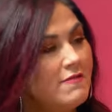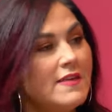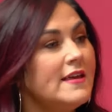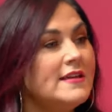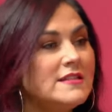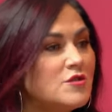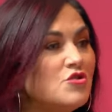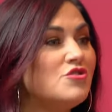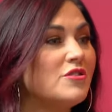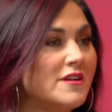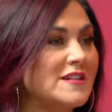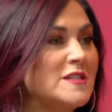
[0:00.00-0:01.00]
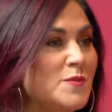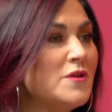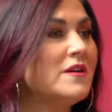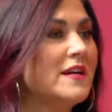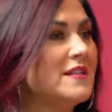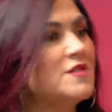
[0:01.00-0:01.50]
I think it's your
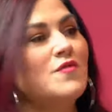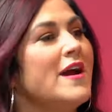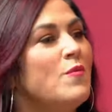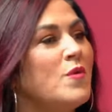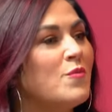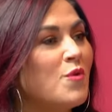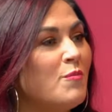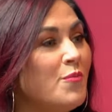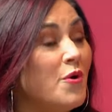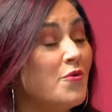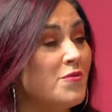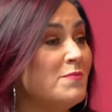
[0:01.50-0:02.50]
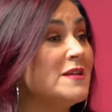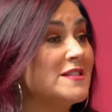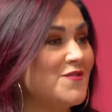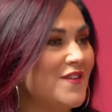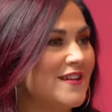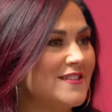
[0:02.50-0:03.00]
experience, right? We were both
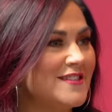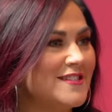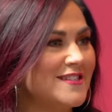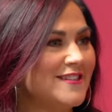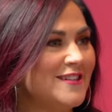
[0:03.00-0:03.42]
misfits.